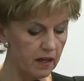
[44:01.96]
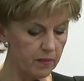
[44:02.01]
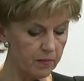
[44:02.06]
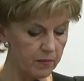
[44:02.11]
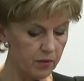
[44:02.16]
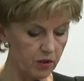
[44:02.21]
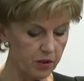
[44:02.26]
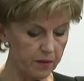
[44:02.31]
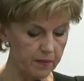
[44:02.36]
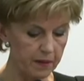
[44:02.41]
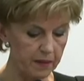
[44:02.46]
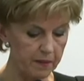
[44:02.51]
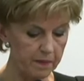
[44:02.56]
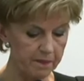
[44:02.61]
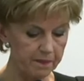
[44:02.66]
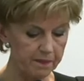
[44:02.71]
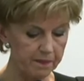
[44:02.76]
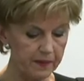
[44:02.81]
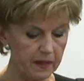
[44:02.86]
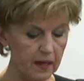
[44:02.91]
good
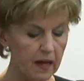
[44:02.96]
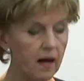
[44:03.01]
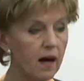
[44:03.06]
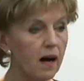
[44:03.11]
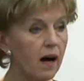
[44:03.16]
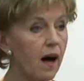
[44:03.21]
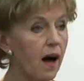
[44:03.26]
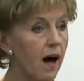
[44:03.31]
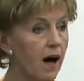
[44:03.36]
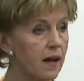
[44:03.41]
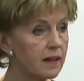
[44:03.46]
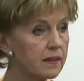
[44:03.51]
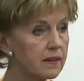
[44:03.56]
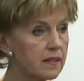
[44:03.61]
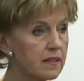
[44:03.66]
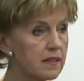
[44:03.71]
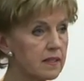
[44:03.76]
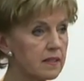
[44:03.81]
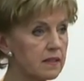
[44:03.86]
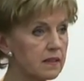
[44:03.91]
access to world
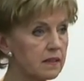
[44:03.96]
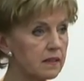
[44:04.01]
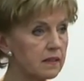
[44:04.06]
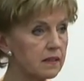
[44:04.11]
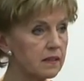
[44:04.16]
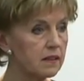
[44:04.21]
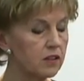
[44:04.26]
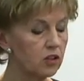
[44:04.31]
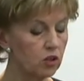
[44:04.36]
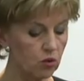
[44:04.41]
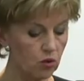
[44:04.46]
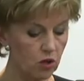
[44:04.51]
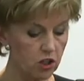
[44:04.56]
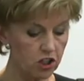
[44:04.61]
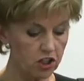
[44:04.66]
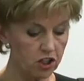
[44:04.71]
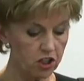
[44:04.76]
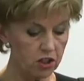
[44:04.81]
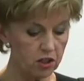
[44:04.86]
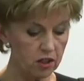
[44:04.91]
networks
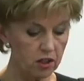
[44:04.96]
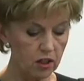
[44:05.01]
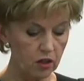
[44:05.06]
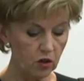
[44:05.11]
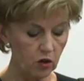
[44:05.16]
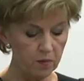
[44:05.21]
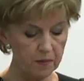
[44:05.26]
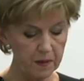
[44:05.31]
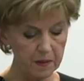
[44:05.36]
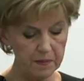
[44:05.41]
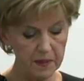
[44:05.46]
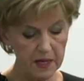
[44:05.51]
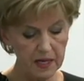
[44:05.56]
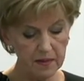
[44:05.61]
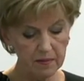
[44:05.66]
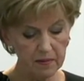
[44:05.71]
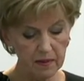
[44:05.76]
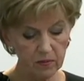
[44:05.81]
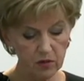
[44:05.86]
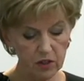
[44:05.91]
and
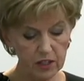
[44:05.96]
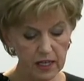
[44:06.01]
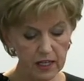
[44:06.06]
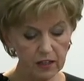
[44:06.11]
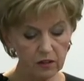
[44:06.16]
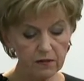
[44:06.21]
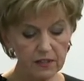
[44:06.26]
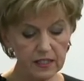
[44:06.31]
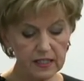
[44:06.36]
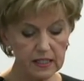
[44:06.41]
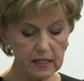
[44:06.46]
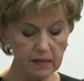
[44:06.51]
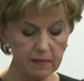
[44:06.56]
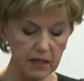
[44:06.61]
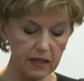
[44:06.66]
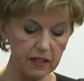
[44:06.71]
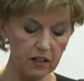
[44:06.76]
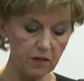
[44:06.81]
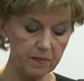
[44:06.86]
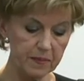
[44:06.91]
communication services.
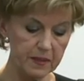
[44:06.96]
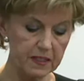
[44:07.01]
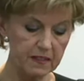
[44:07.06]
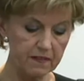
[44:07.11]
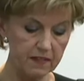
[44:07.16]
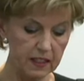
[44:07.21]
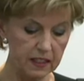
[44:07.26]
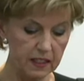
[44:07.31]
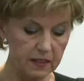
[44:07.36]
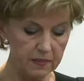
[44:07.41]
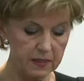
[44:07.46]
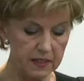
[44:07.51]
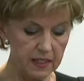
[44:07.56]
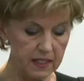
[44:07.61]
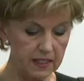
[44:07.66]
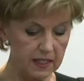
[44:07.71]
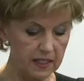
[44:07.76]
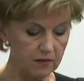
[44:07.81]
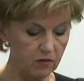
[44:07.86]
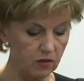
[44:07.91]
So
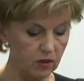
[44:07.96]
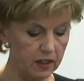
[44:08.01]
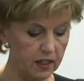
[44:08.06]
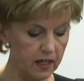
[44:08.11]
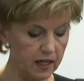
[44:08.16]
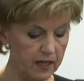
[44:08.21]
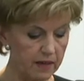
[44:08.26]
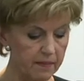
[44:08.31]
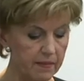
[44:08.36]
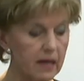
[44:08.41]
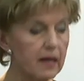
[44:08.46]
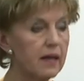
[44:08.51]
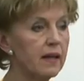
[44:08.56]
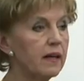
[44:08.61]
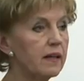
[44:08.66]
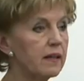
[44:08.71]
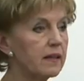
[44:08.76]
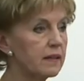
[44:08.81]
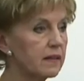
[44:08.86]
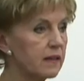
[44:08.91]
fast,
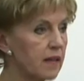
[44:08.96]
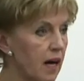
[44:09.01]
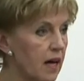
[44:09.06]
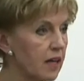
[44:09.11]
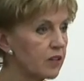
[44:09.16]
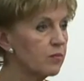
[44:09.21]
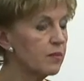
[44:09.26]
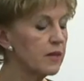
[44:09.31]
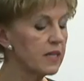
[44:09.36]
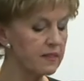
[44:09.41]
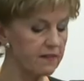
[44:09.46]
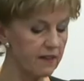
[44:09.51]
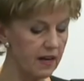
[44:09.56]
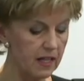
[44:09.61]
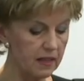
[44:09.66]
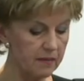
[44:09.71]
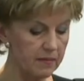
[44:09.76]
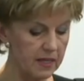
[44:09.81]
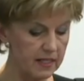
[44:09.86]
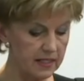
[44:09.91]
safe, and
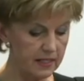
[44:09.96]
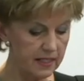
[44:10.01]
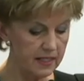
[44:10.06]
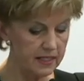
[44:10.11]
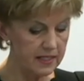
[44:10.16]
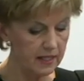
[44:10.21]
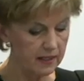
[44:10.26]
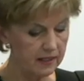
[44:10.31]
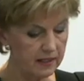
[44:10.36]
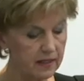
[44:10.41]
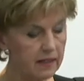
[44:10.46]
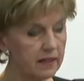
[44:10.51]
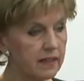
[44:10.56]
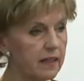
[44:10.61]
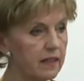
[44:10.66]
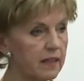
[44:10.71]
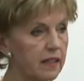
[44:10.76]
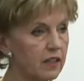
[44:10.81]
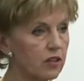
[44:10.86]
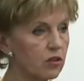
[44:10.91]
affordable
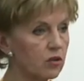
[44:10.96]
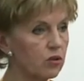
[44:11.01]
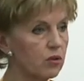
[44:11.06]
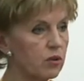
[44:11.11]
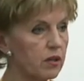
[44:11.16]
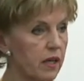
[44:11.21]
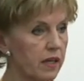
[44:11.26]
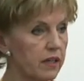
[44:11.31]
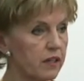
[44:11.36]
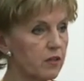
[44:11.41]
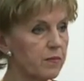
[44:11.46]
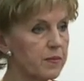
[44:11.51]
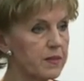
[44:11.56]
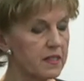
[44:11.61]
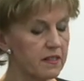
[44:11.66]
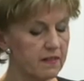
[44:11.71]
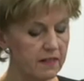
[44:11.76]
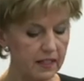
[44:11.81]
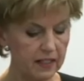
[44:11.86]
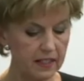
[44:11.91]
internet, this is
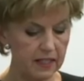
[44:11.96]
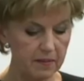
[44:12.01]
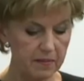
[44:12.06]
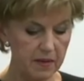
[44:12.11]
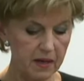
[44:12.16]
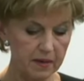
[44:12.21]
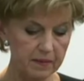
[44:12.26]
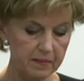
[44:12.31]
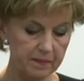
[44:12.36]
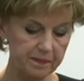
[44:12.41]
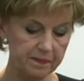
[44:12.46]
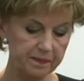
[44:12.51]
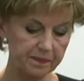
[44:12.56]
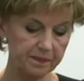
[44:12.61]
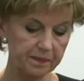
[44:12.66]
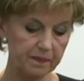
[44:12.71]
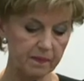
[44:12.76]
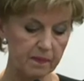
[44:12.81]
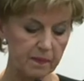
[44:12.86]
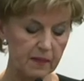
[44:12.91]
what we want to see in the
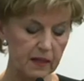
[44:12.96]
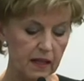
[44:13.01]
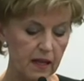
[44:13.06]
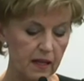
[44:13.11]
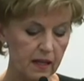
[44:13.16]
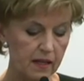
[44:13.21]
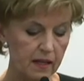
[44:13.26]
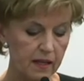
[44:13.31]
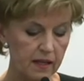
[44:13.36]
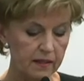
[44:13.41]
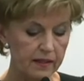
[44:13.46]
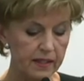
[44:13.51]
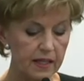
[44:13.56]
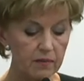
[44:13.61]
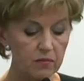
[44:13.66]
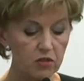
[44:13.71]
European Union.